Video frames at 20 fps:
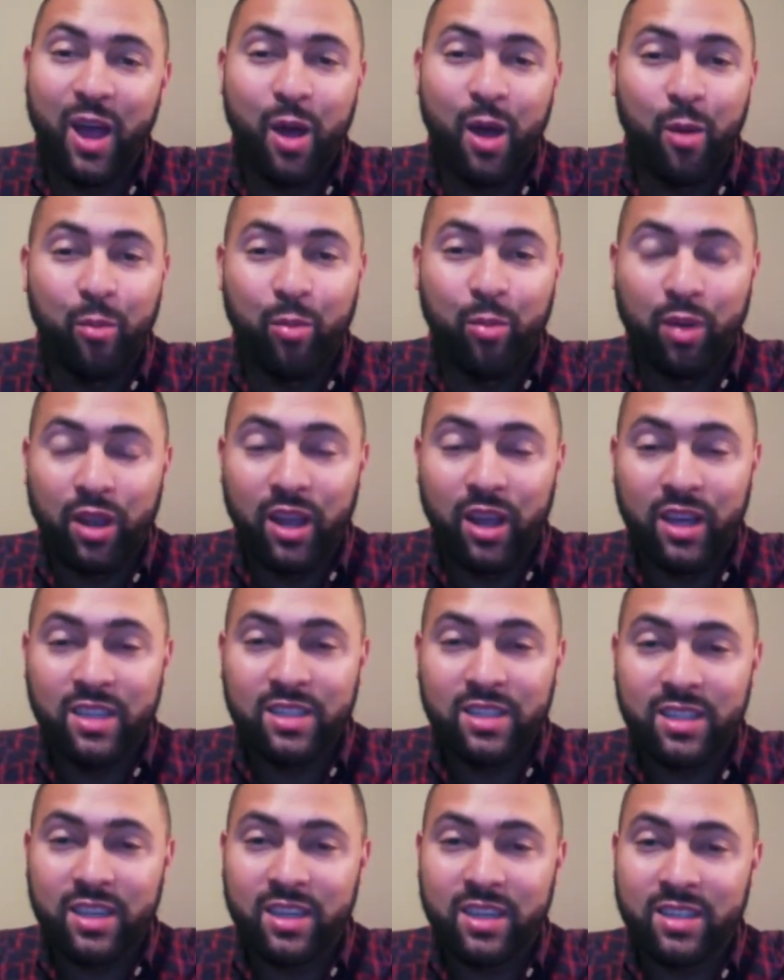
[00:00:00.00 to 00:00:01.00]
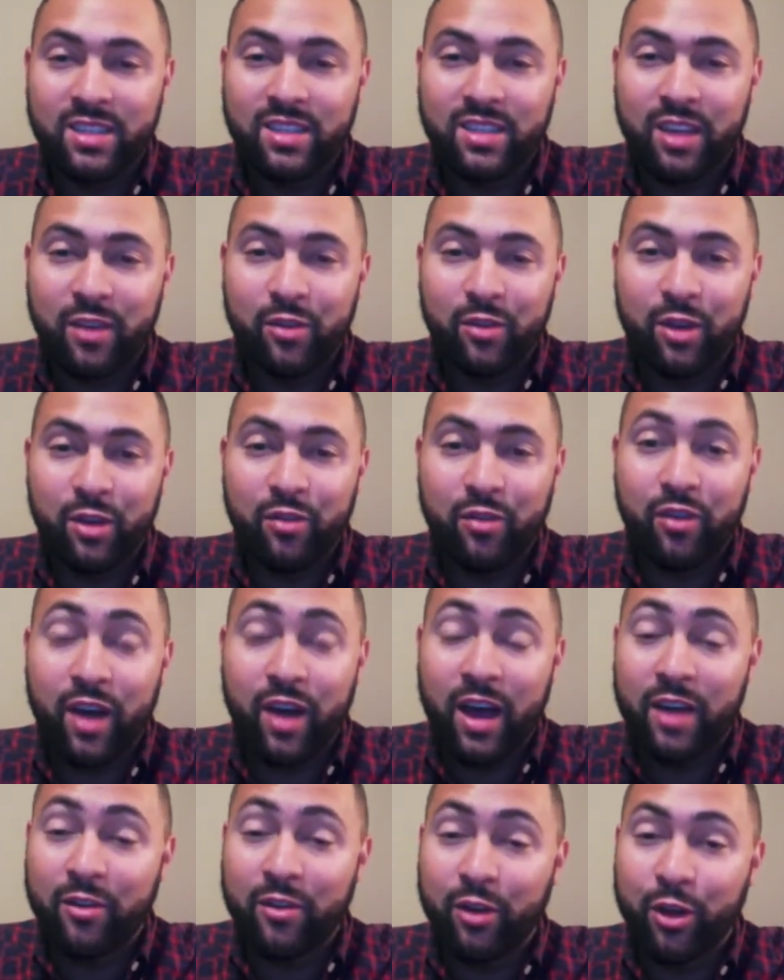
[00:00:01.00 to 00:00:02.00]
plus
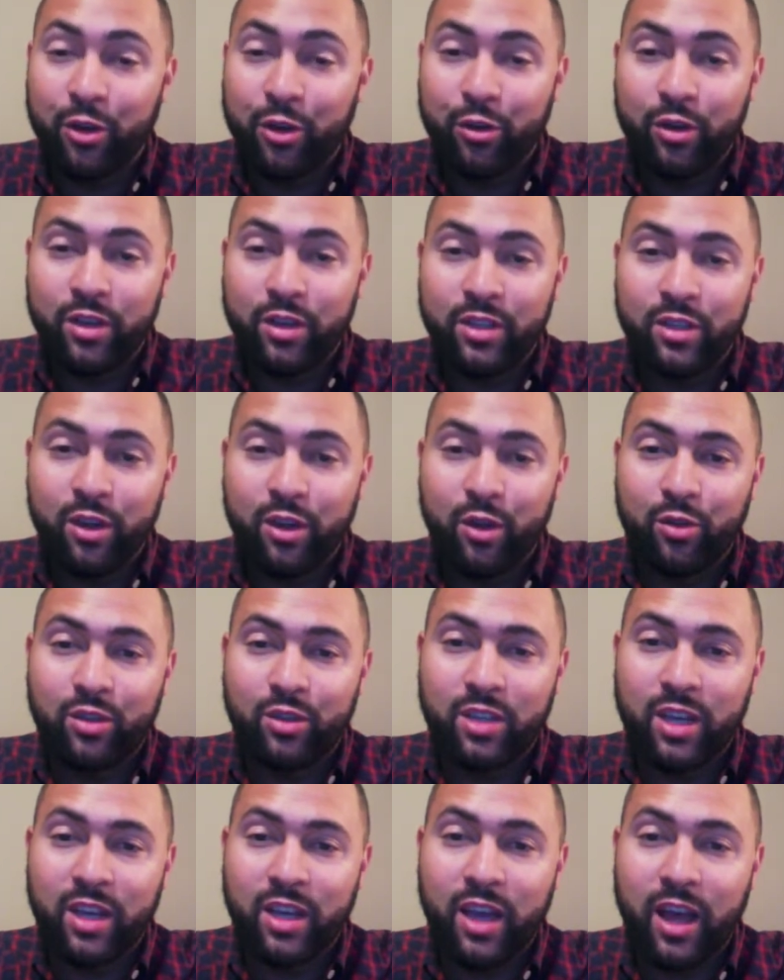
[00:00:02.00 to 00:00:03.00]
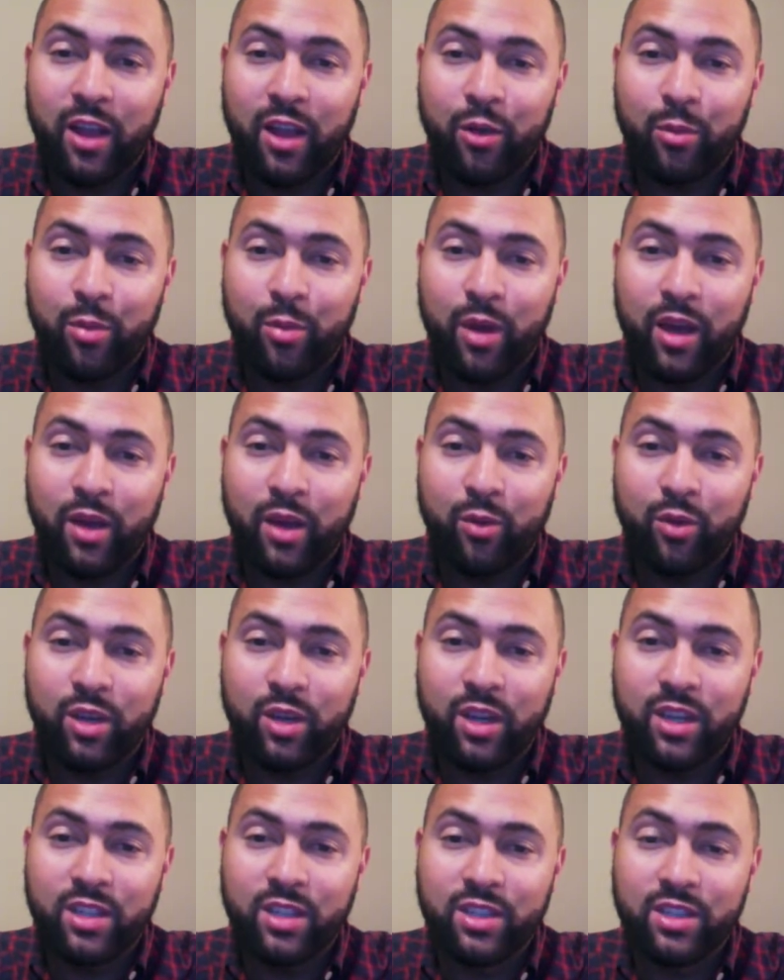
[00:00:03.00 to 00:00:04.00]
7,500, so $10 bet would
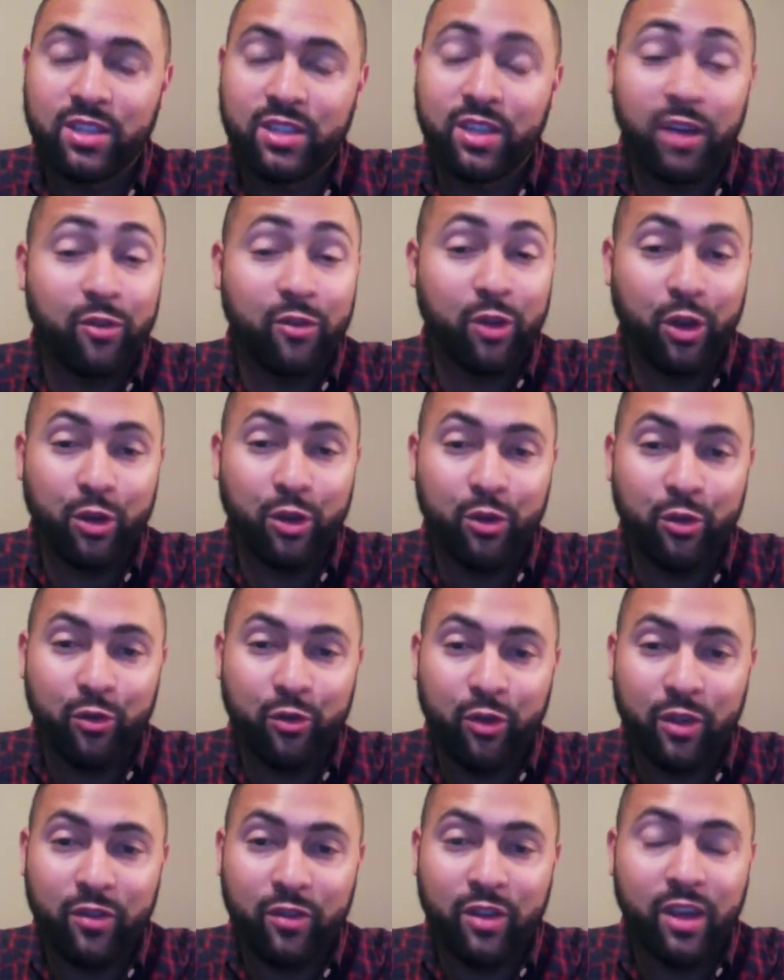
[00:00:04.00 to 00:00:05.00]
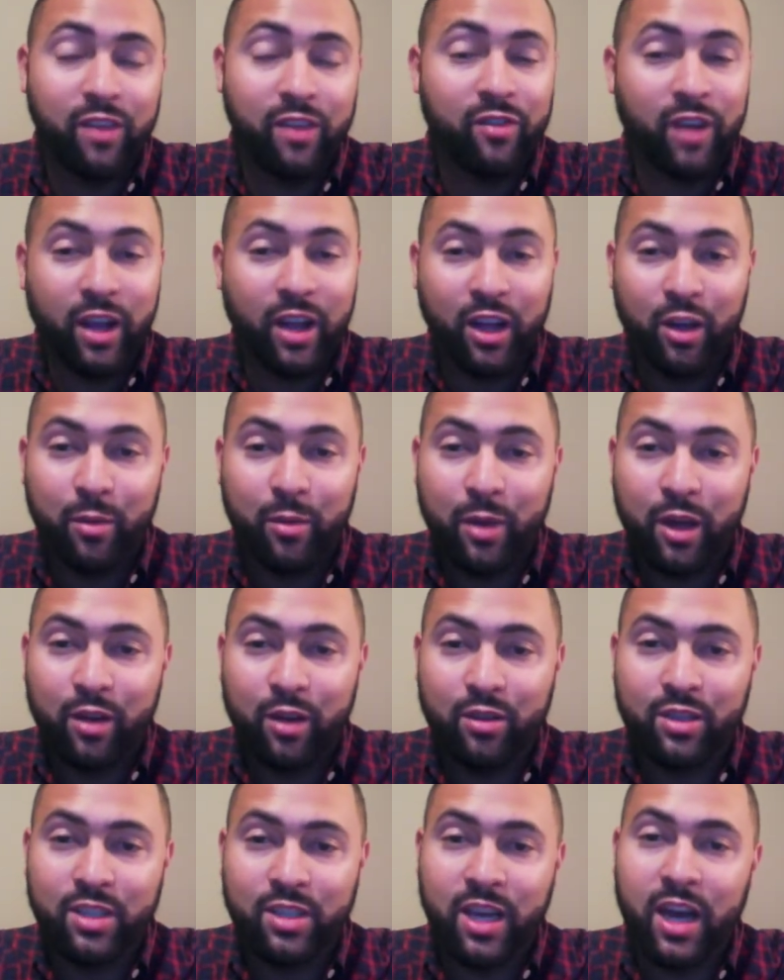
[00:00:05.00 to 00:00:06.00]
get you 750 if I come out
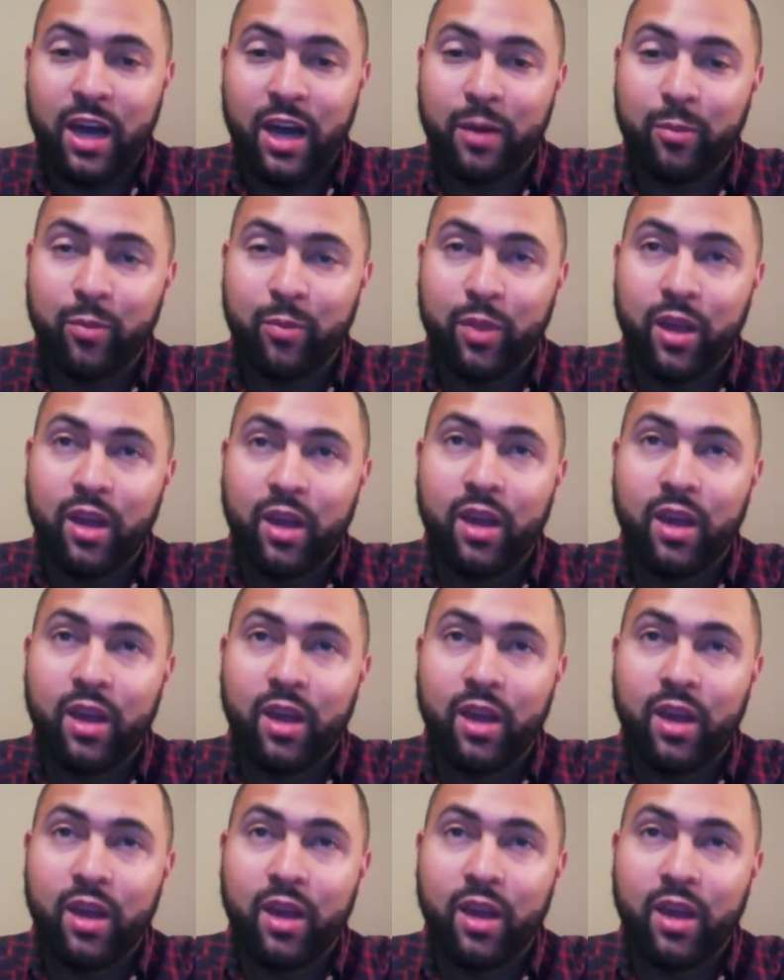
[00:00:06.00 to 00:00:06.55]
on top.